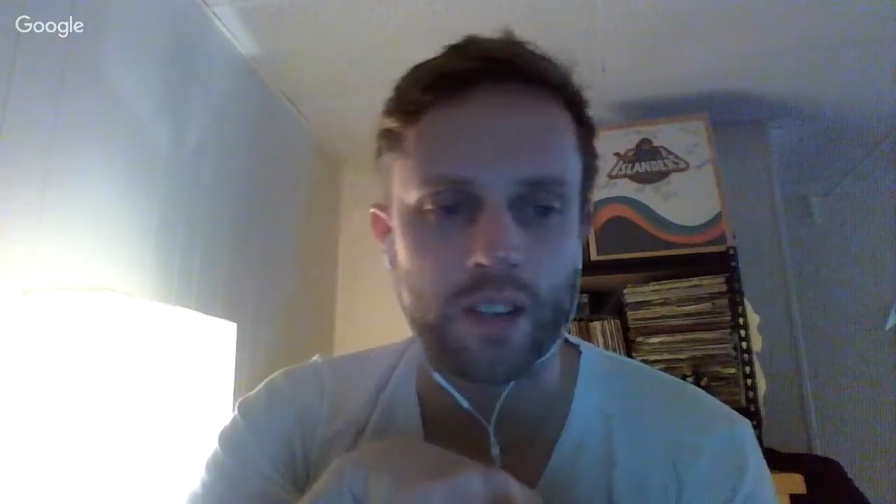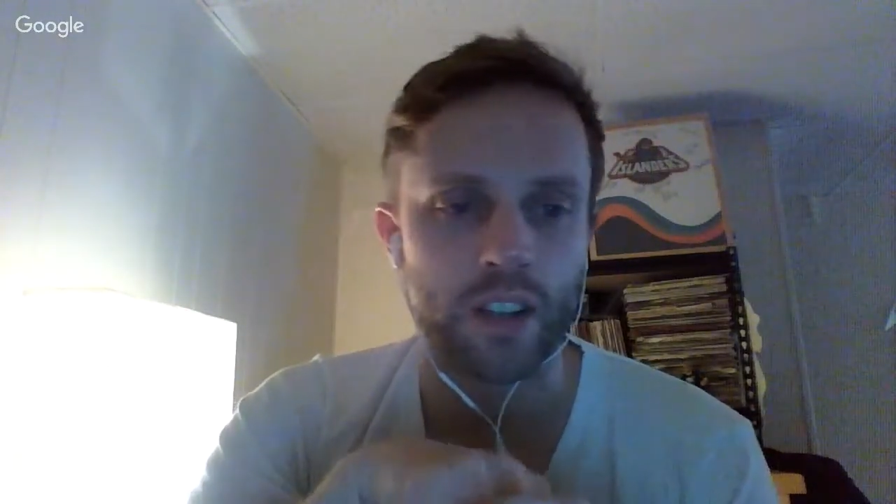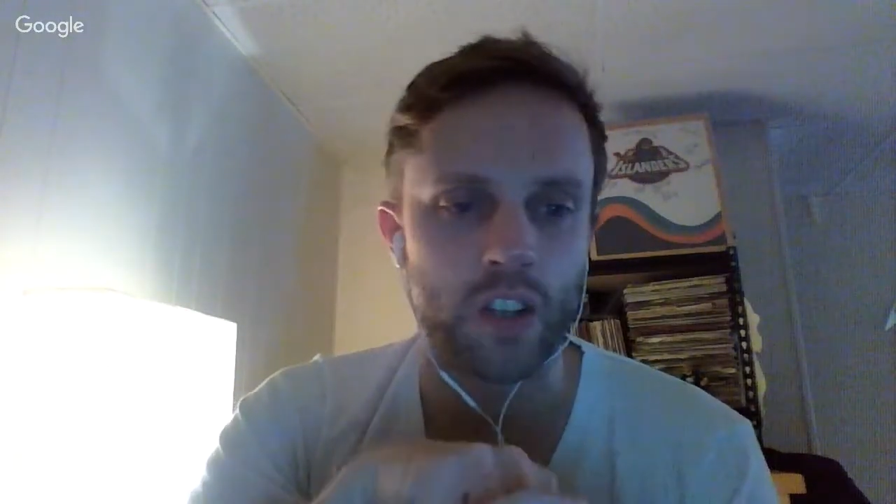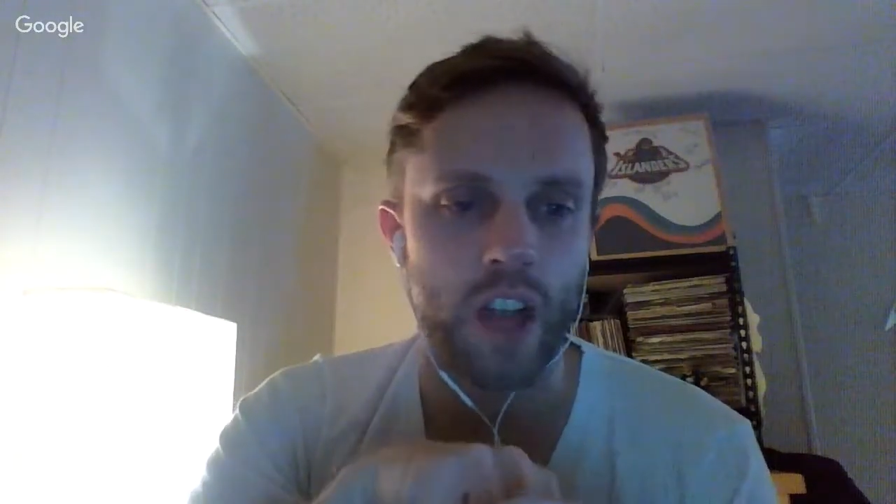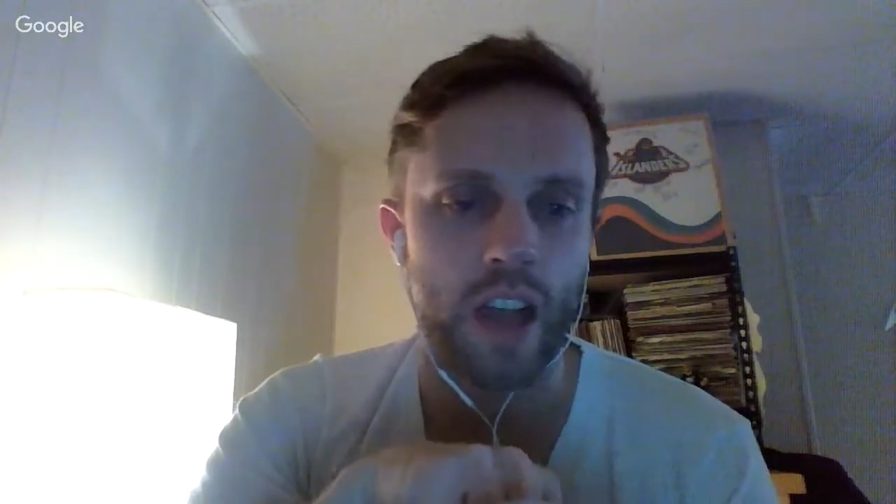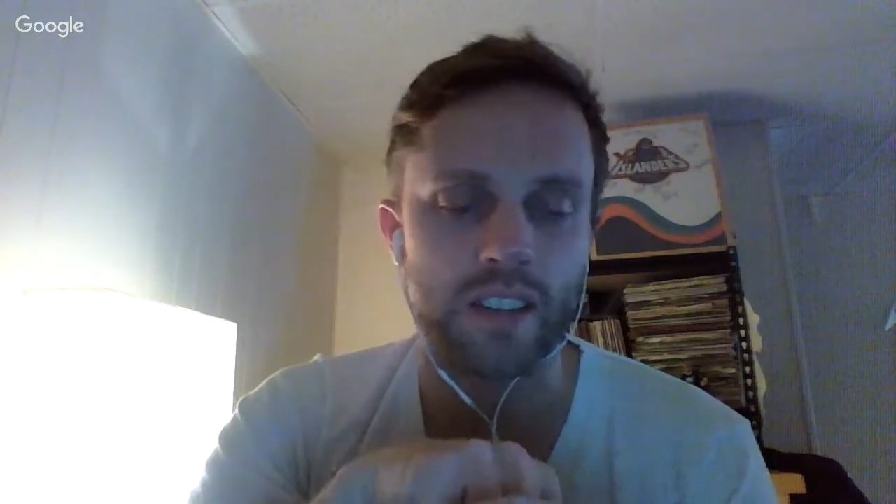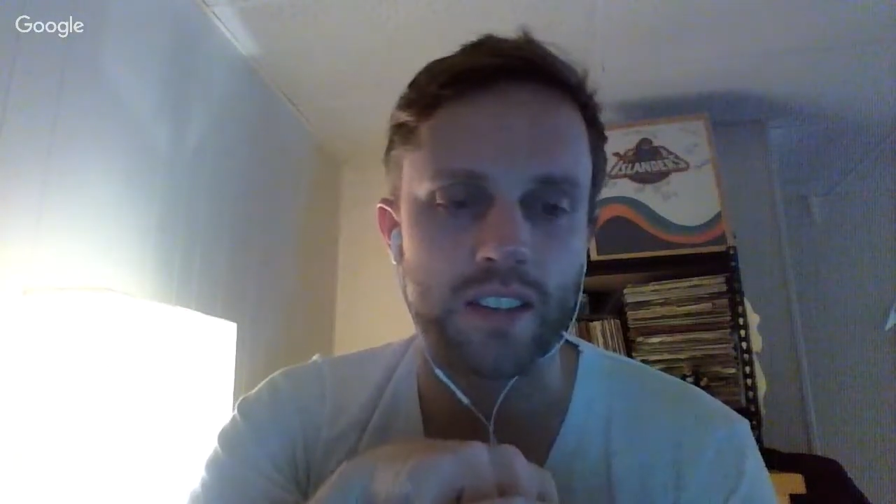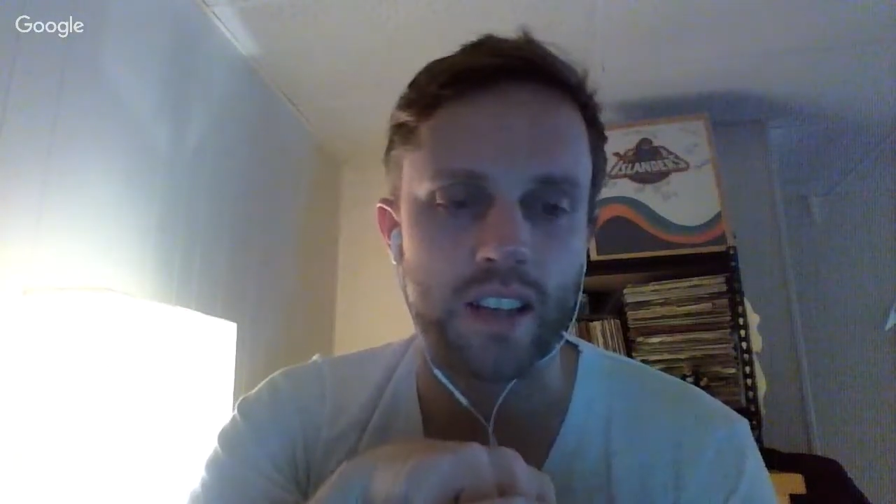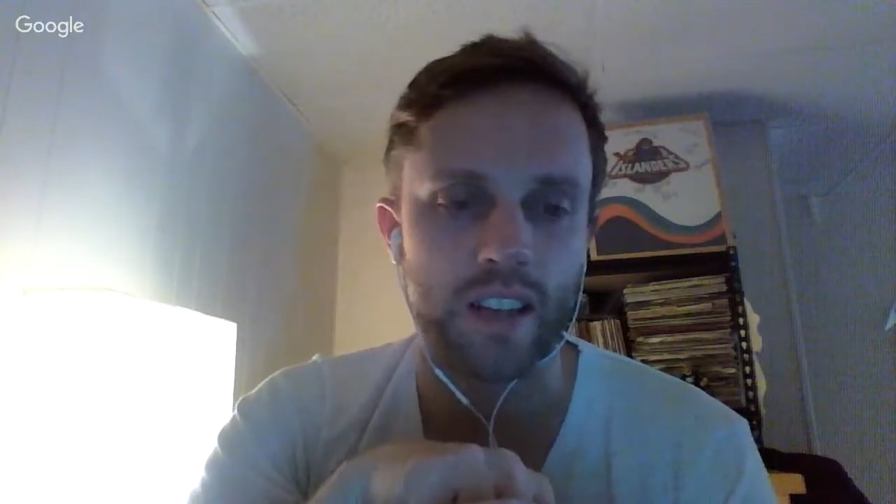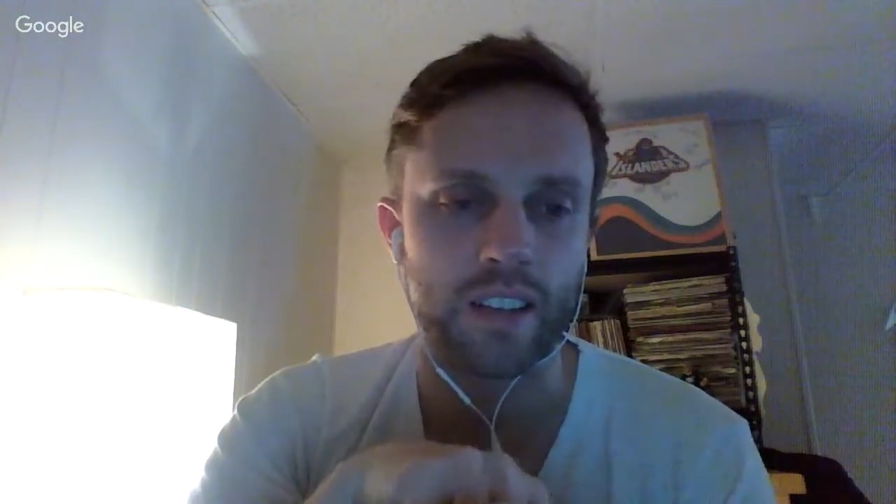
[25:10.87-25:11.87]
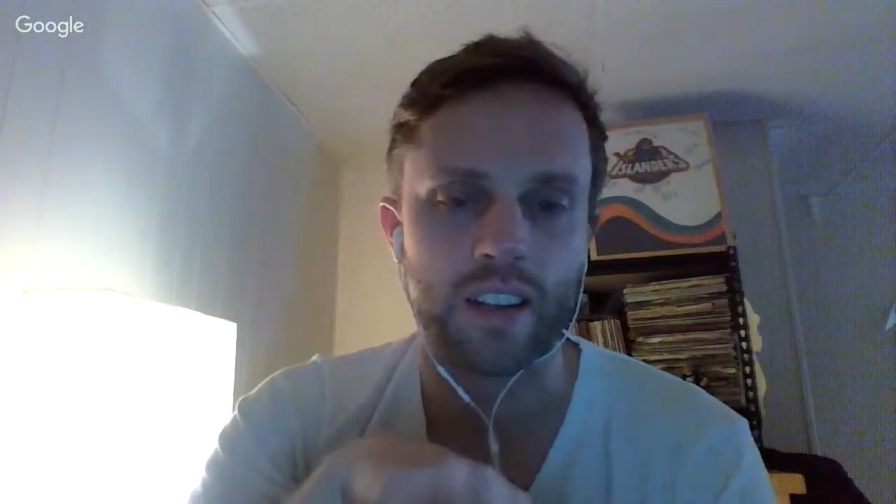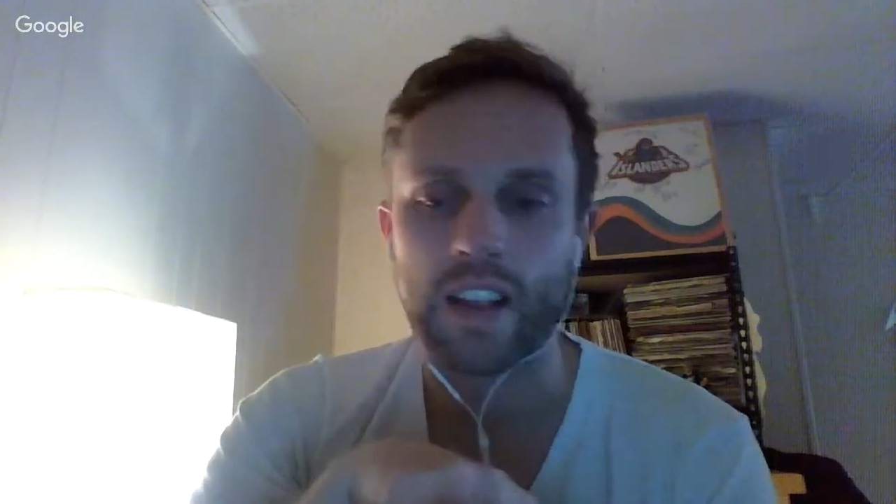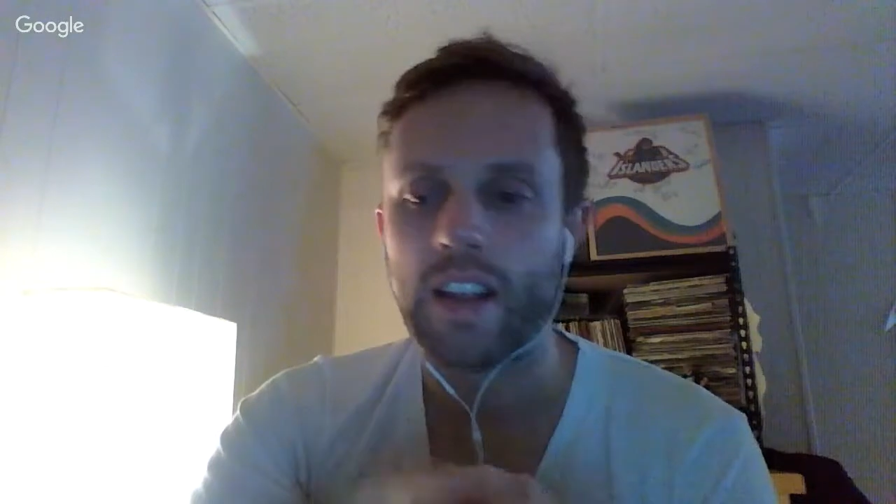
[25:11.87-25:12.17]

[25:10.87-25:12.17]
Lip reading: than the Jets, and